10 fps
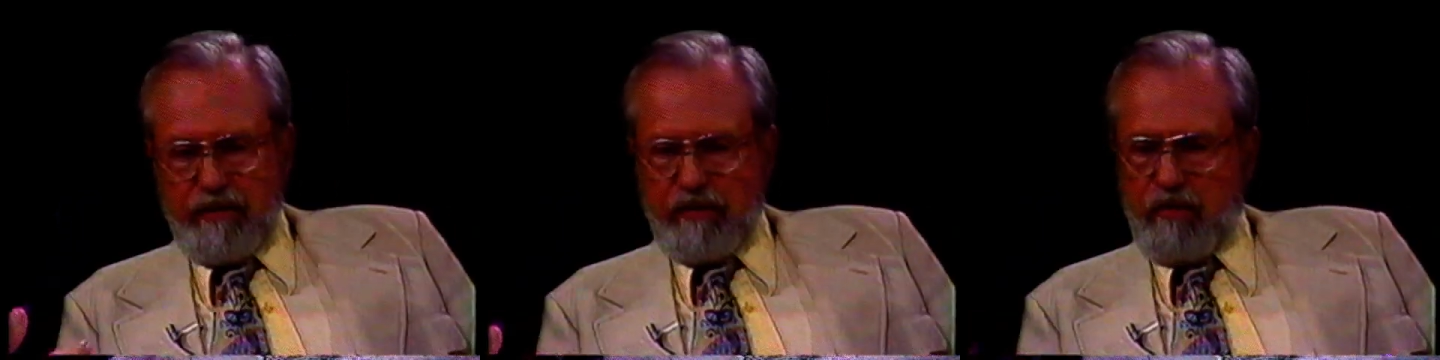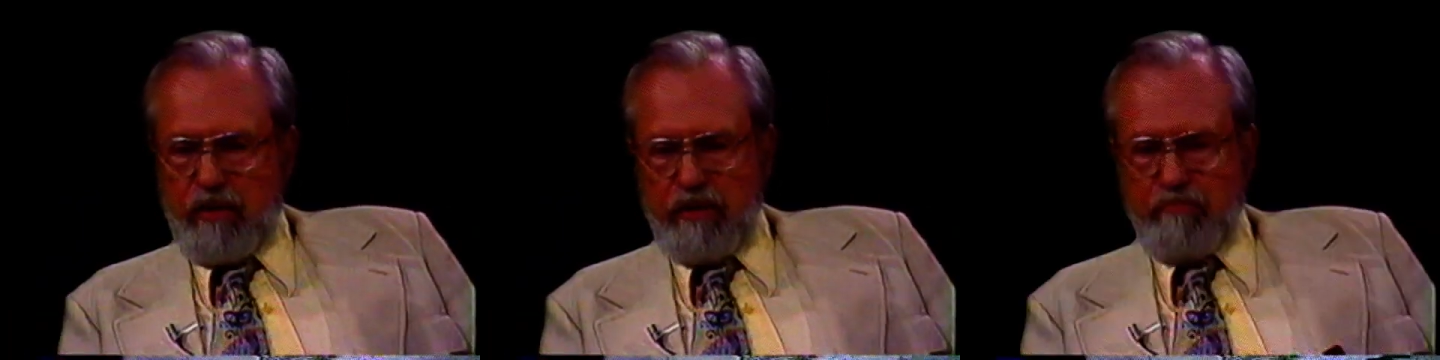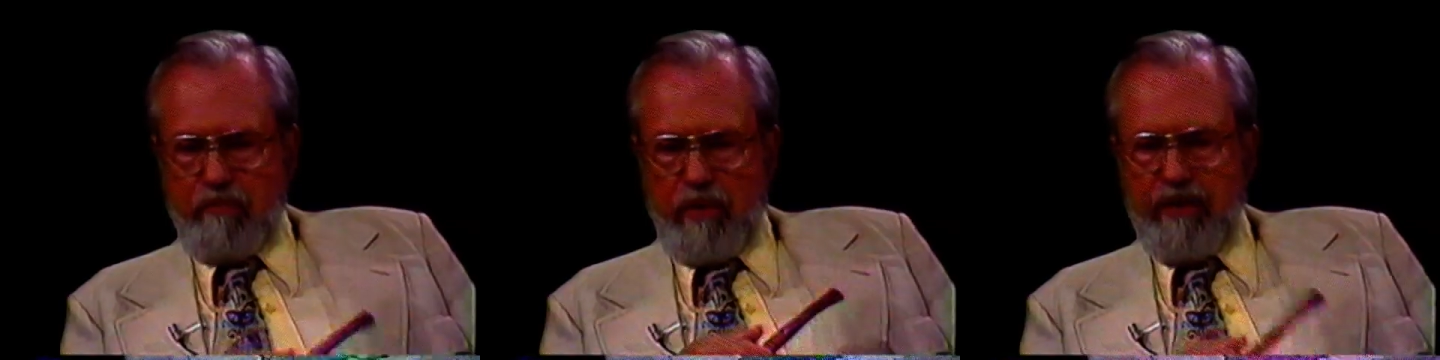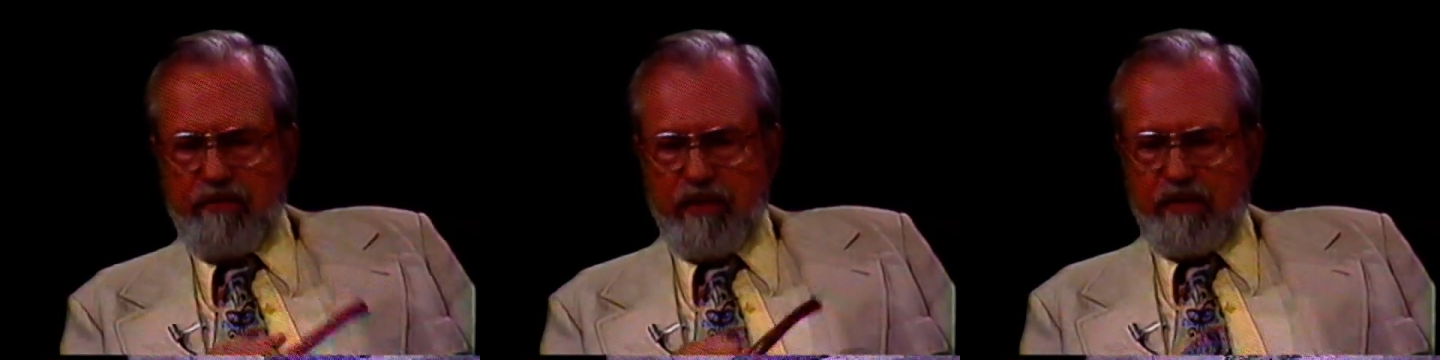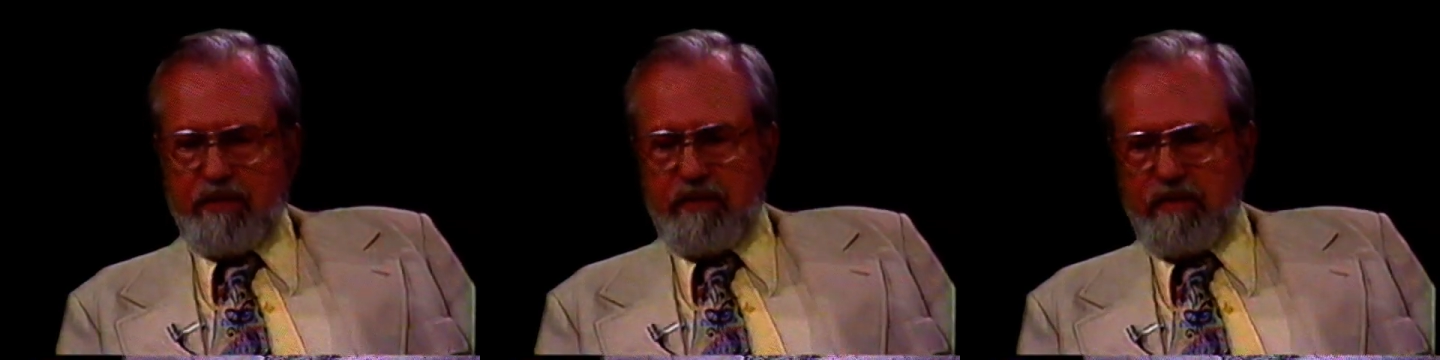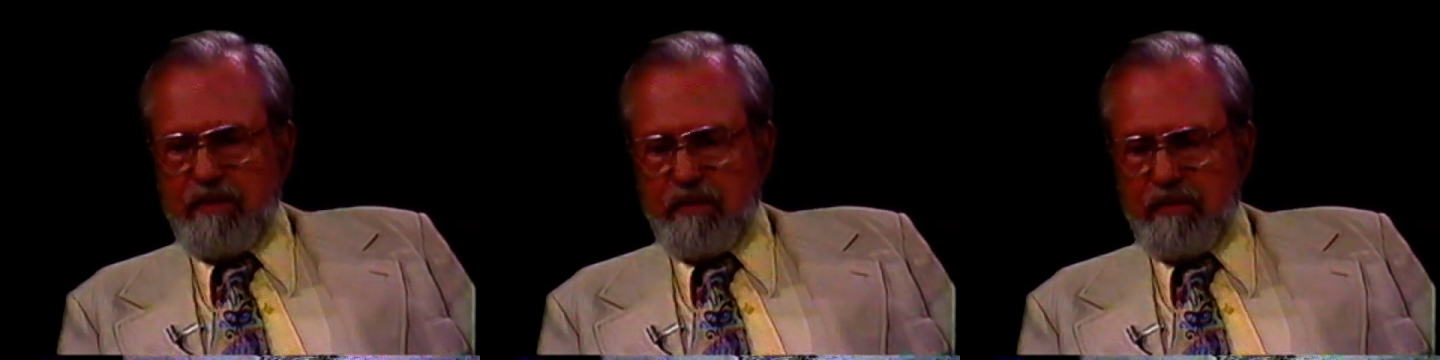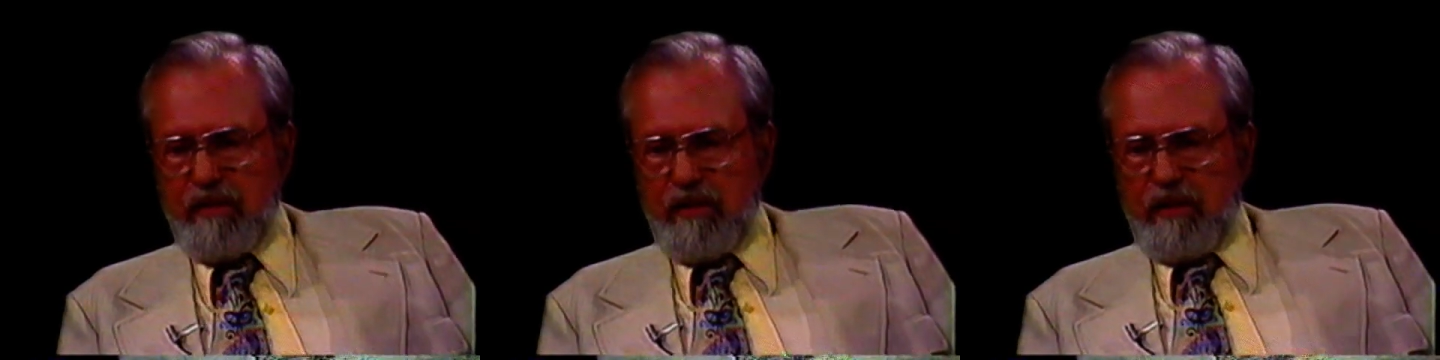think that one of the main things that
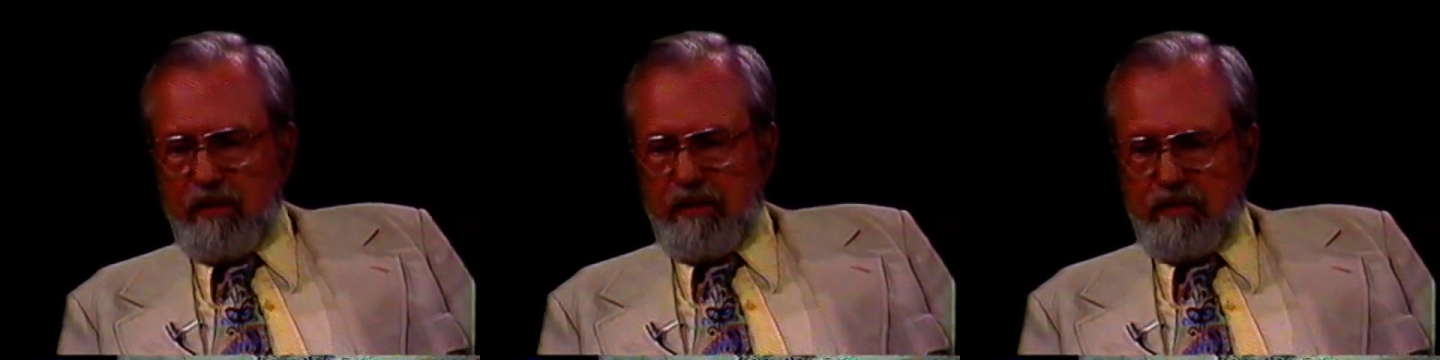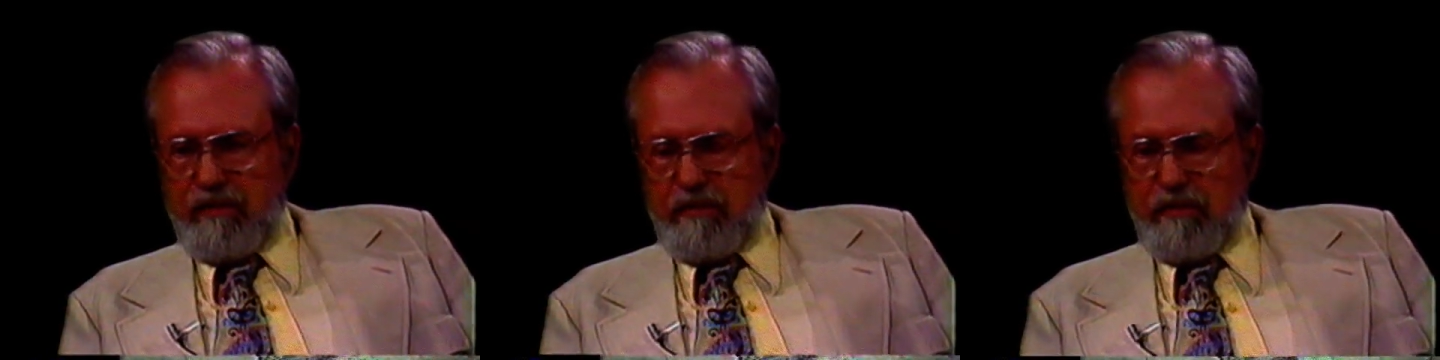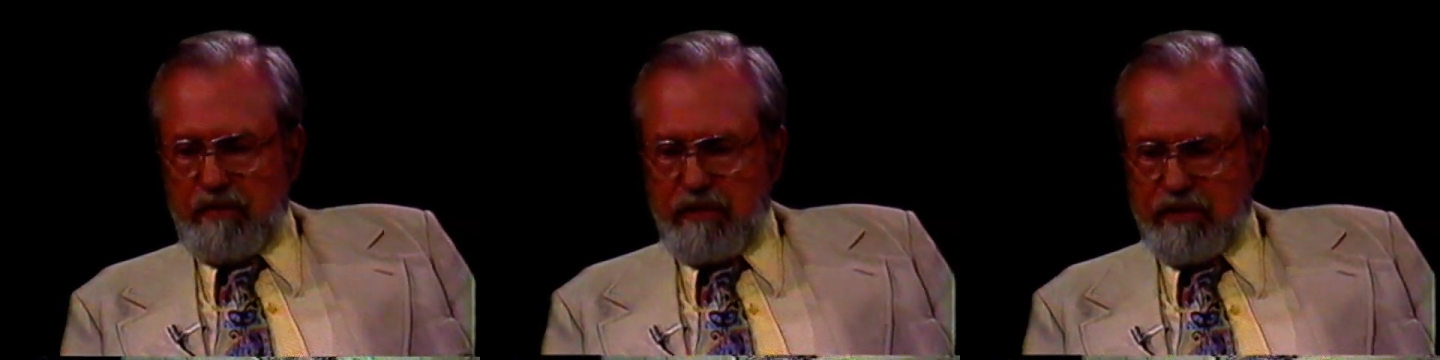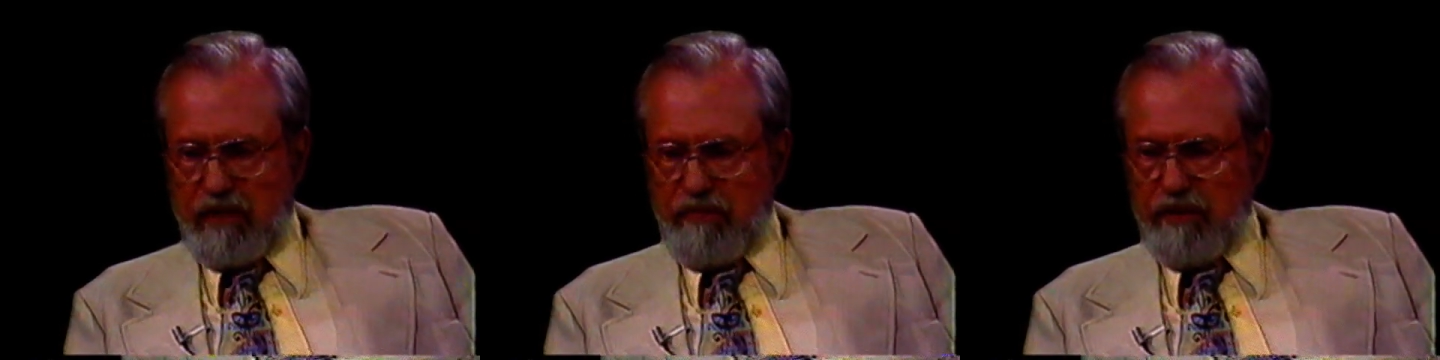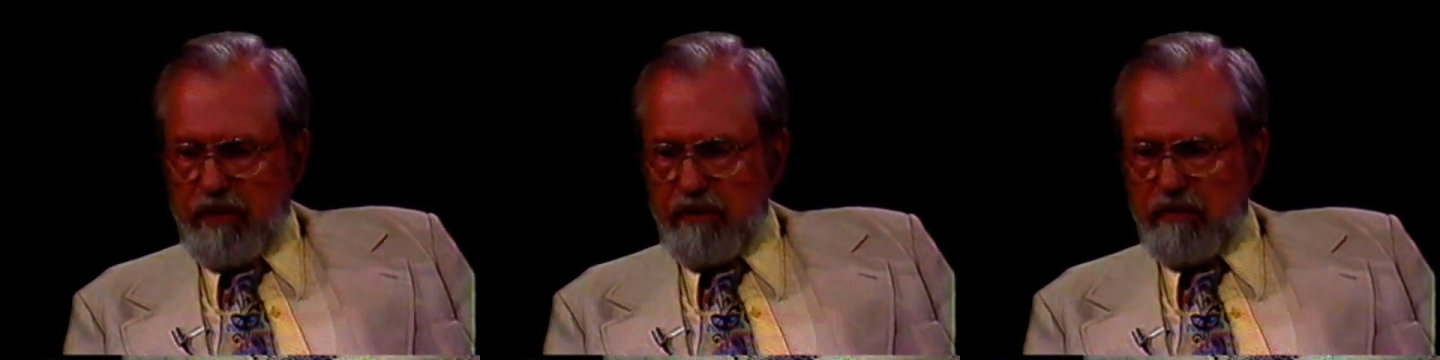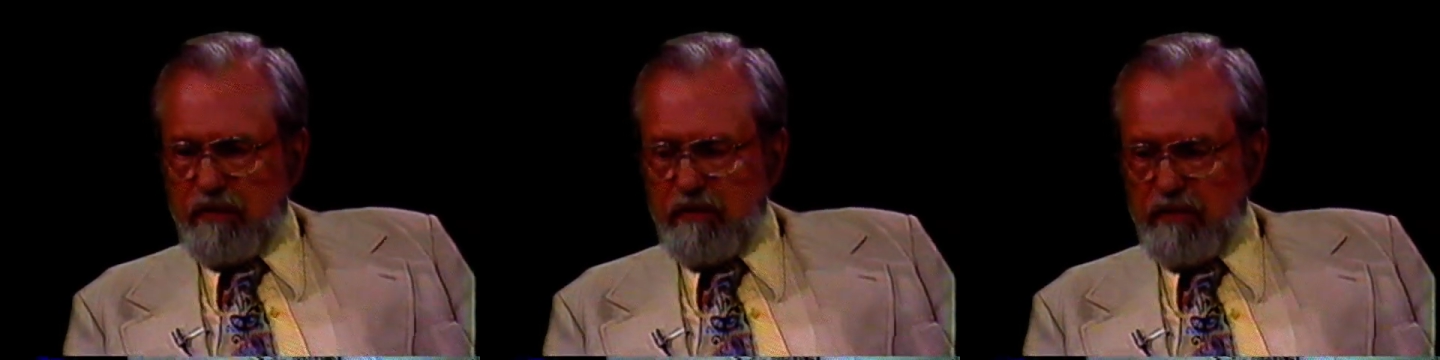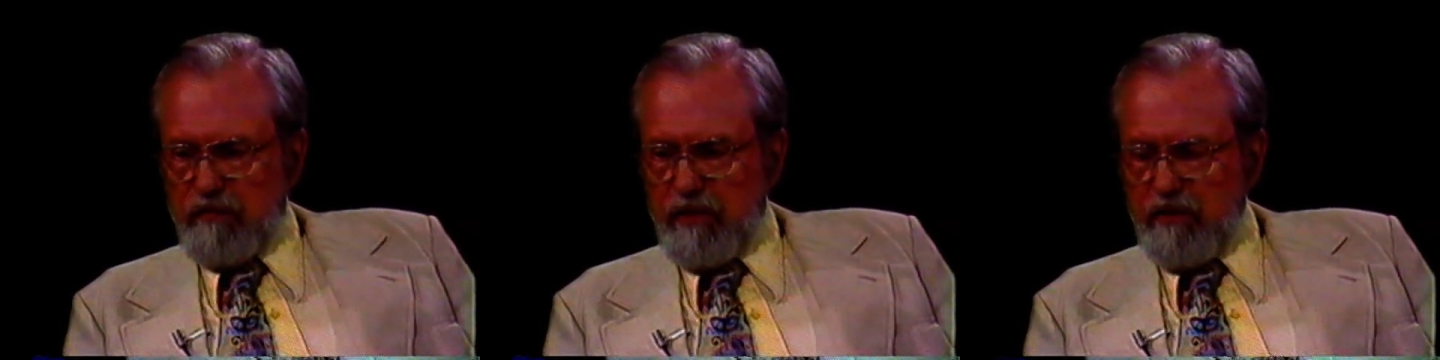has come out here
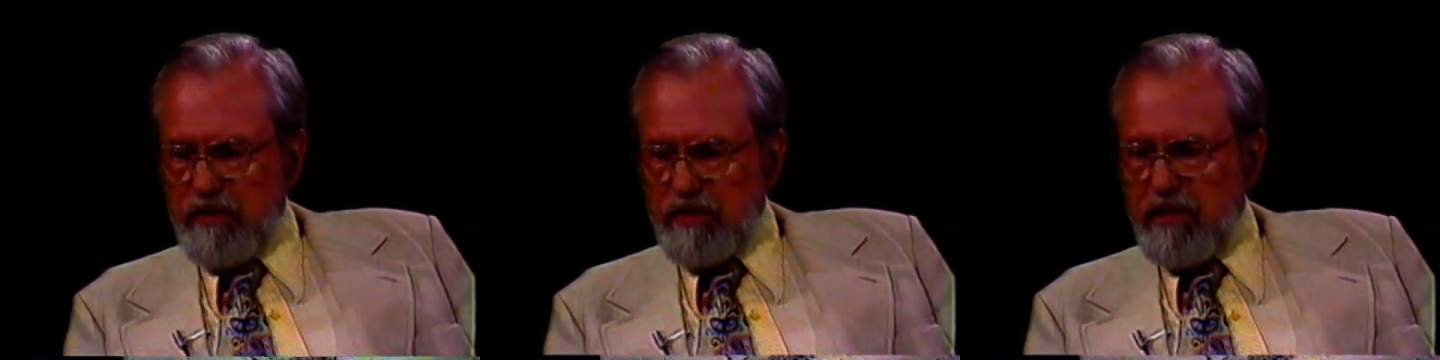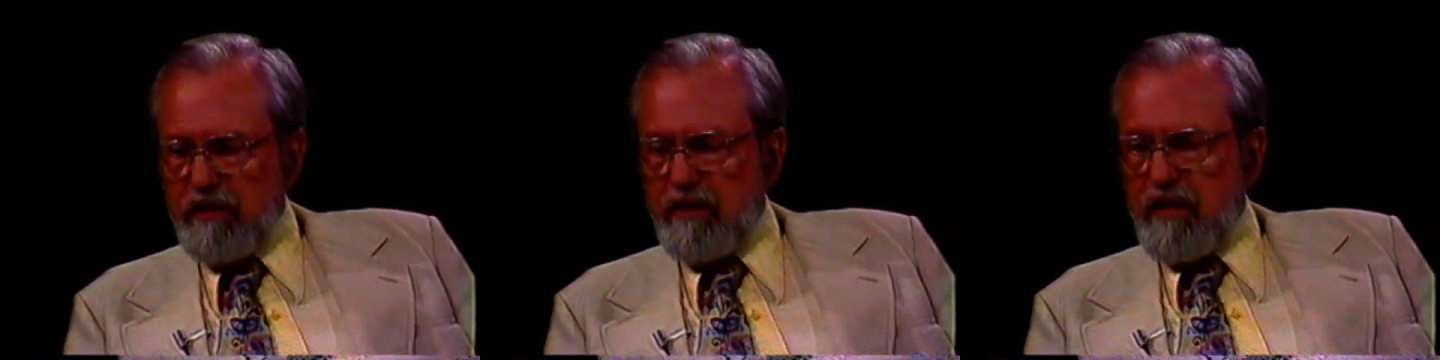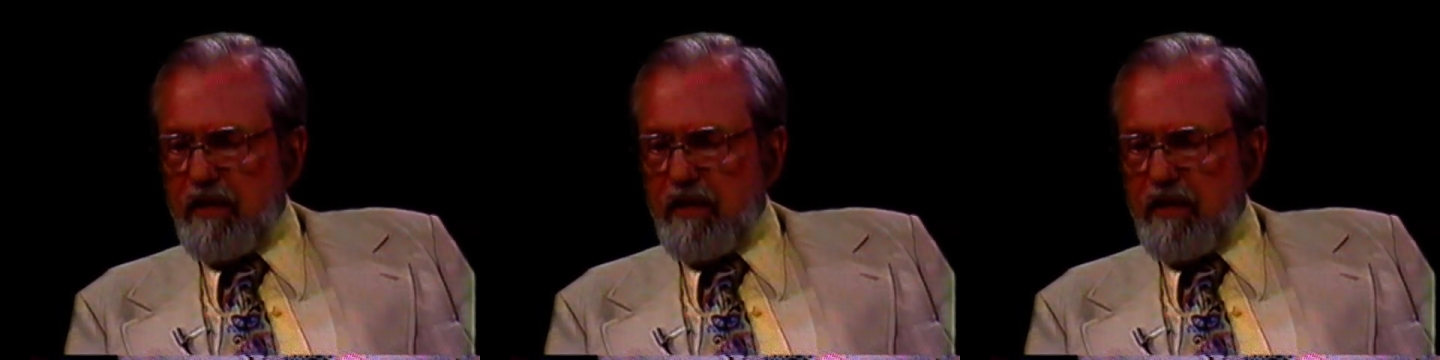that Peter has done